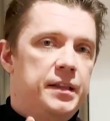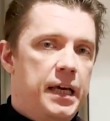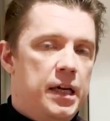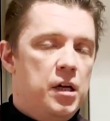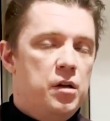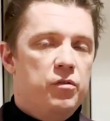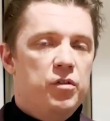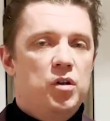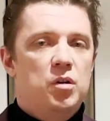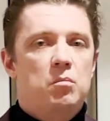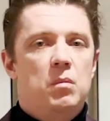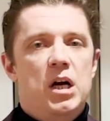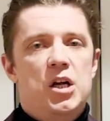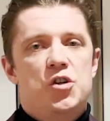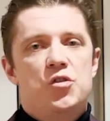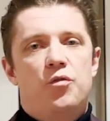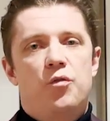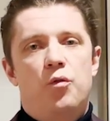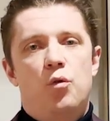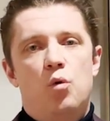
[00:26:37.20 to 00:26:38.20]
Thank you very
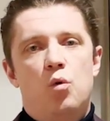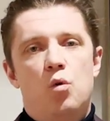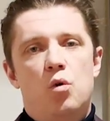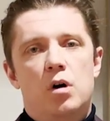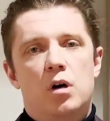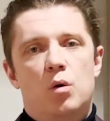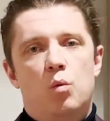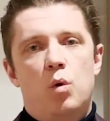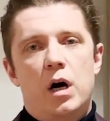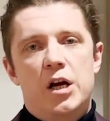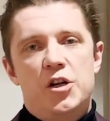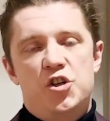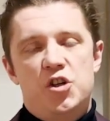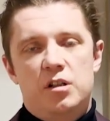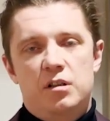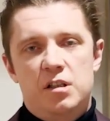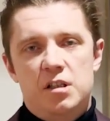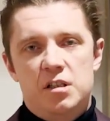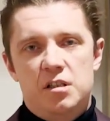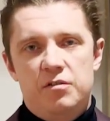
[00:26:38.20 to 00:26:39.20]
much for
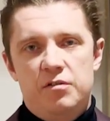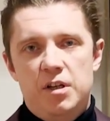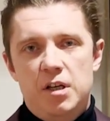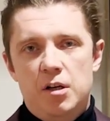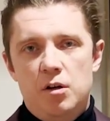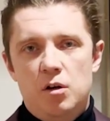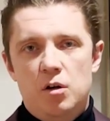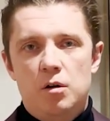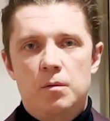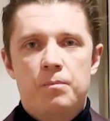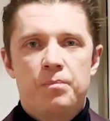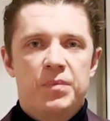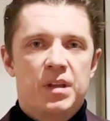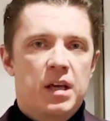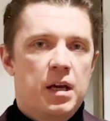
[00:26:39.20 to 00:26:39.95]
watching this video.